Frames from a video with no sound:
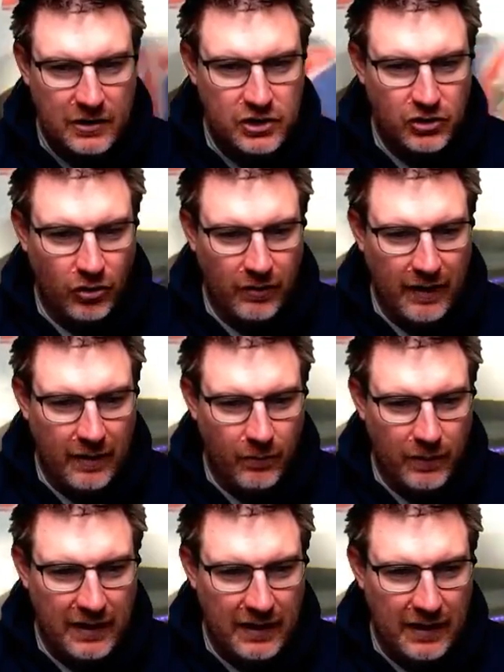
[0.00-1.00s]
sure that
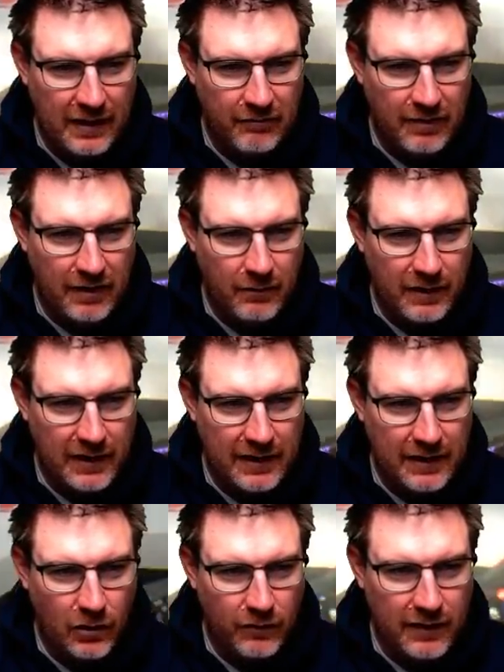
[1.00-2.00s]
we are we're
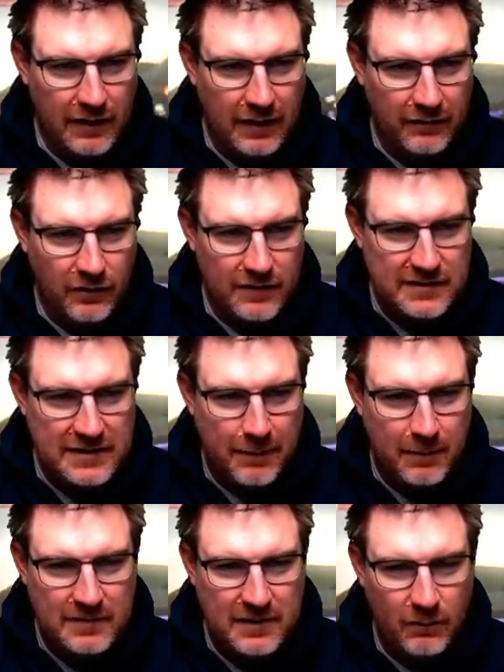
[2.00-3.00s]
getting an overcut. So
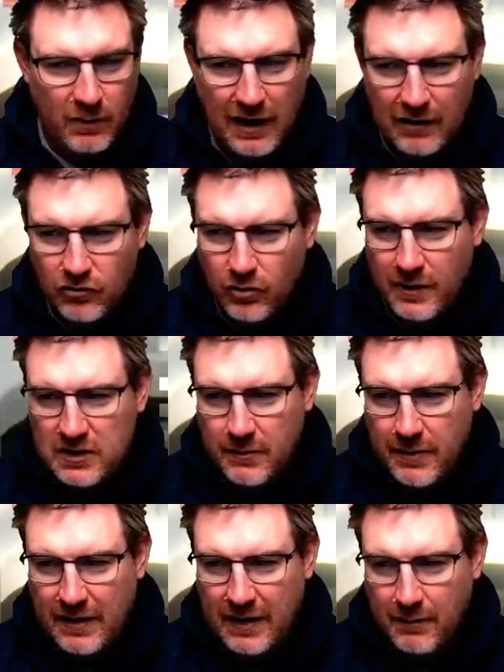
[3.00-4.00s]
Verstappen's in. We can't do much
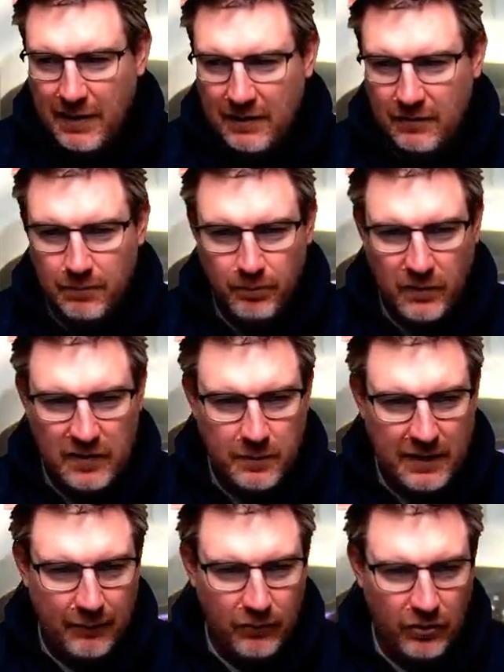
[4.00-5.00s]
about him. He's
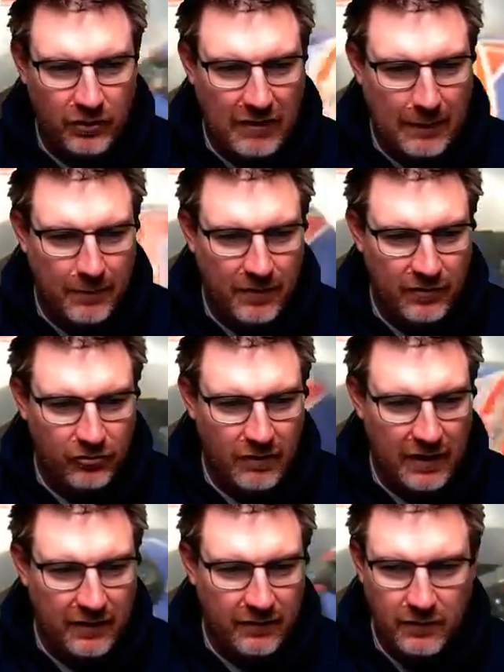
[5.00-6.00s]
been absolutely rapid this
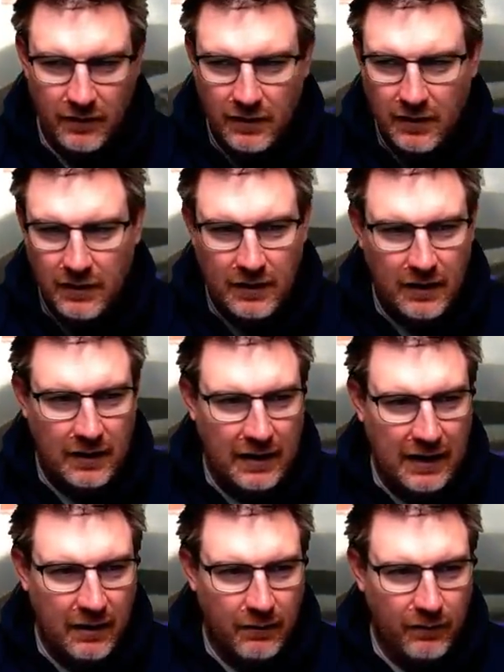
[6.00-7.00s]
race.
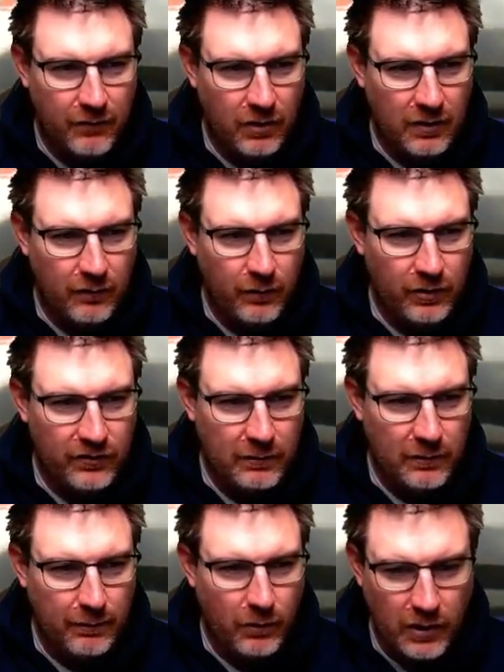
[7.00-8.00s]
Have we got
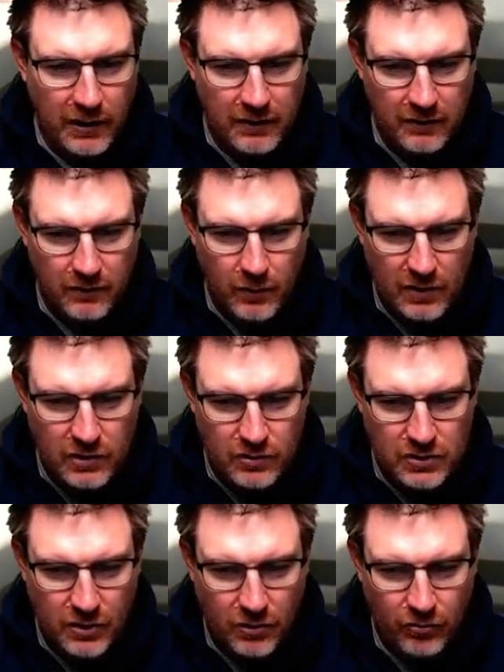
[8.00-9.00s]
someone behind us? Is Guan Yu
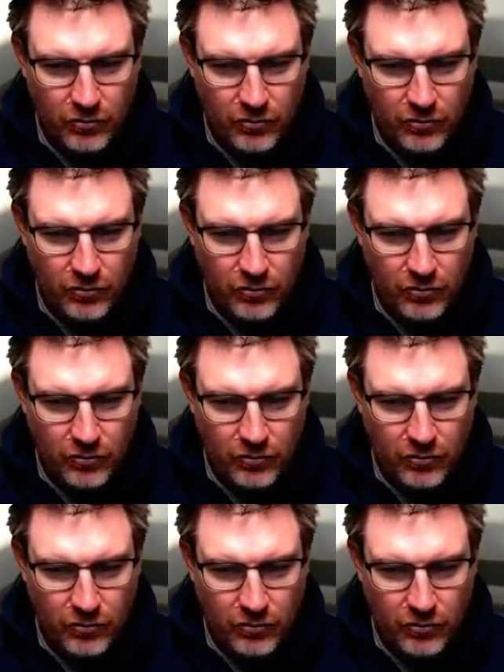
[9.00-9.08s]
Zhou